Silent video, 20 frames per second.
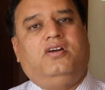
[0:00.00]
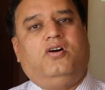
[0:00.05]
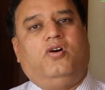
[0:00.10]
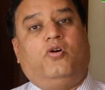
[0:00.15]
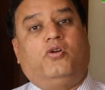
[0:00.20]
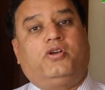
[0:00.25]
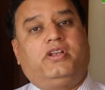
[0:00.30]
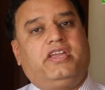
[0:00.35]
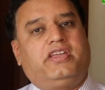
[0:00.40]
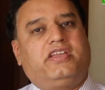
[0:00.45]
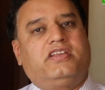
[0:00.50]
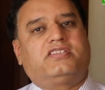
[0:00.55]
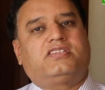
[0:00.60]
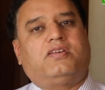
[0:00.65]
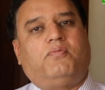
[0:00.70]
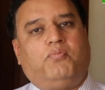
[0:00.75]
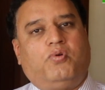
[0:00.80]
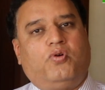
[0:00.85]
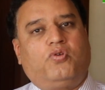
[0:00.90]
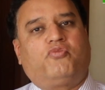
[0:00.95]
or taking
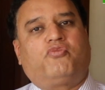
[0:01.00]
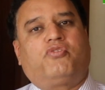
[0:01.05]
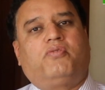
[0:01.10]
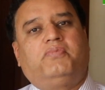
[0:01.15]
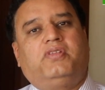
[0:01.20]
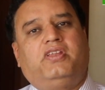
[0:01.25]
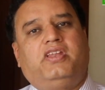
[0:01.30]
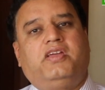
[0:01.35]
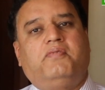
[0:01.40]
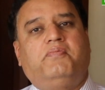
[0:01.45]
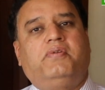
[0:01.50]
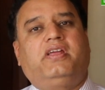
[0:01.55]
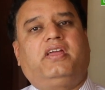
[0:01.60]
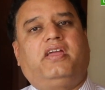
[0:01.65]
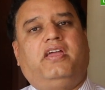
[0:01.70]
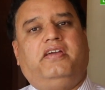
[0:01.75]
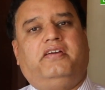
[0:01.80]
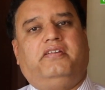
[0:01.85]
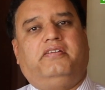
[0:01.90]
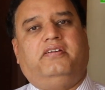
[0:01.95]
support from the
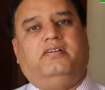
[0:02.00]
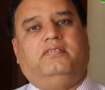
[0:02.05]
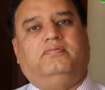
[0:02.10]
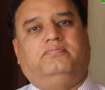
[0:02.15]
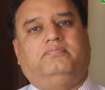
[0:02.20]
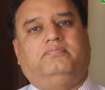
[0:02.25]
neighboring area.